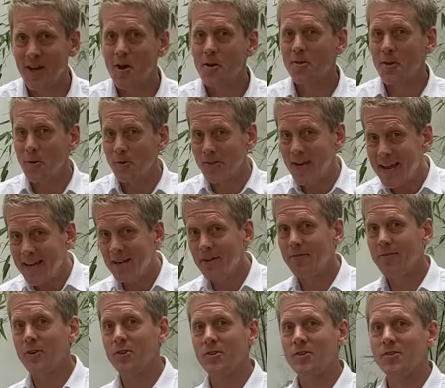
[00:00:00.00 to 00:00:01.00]
those
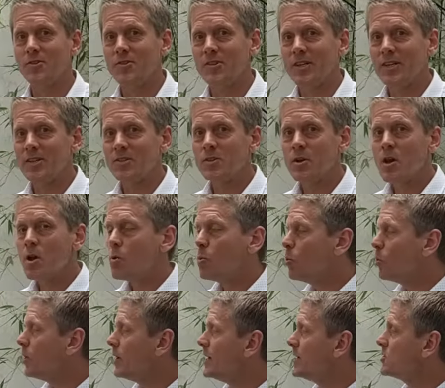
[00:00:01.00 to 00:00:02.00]
inefficiencies
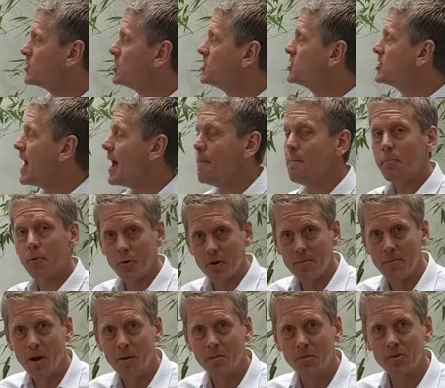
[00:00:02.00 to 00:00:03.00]
will lead to temporary
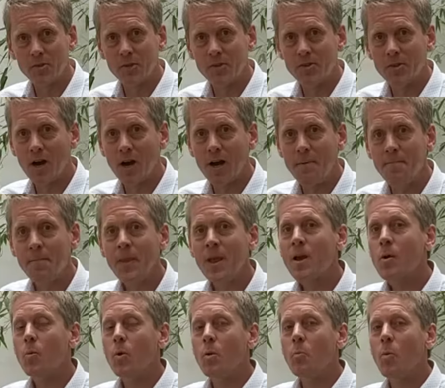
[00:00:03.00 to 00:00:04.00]
moments in time
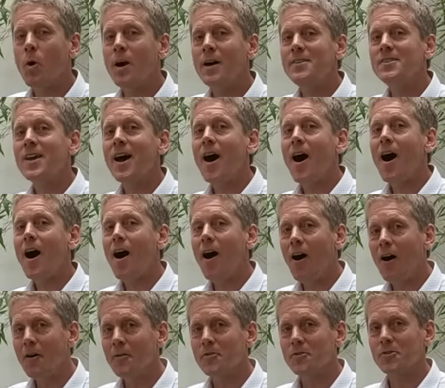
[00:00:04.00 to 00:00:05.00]
when wines
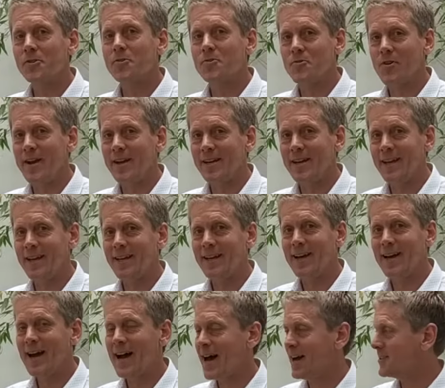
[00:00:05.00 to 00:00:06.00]
aren't trading
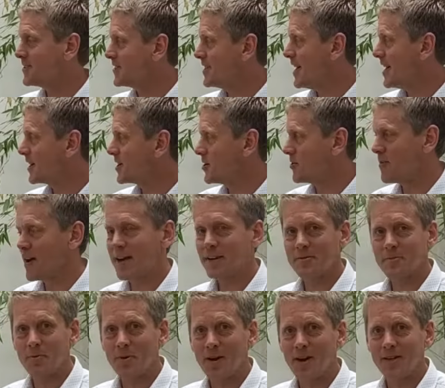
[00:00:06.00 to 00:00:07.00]
at their correct
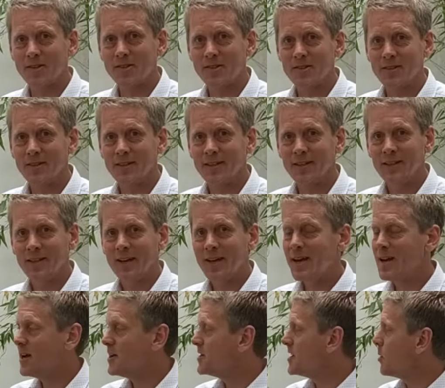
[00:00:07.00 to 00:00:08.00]
price.
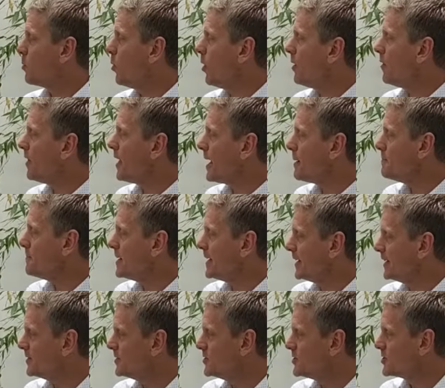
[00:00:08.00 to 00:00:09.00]
Now what that
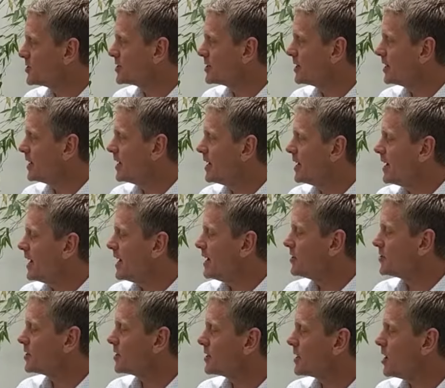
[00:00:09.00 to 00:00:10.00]
means is
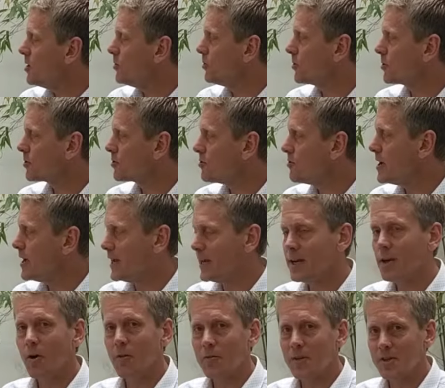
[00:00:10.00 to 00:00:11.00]
that the 03
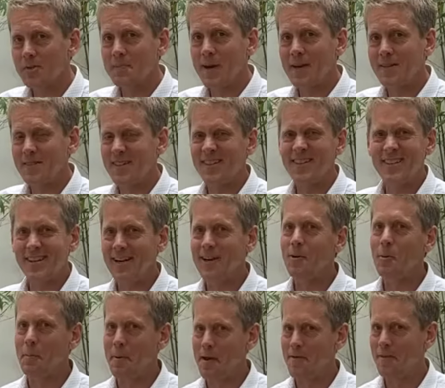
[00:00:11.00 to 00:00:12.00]
on this basis is a little
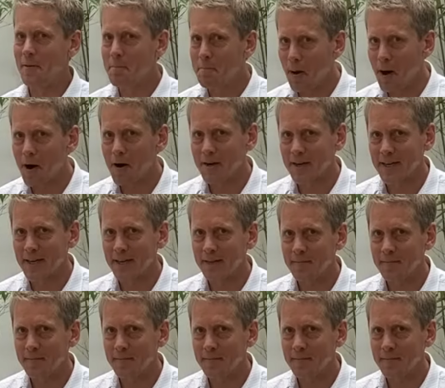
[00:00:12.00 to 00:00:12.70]
bit of a bargain.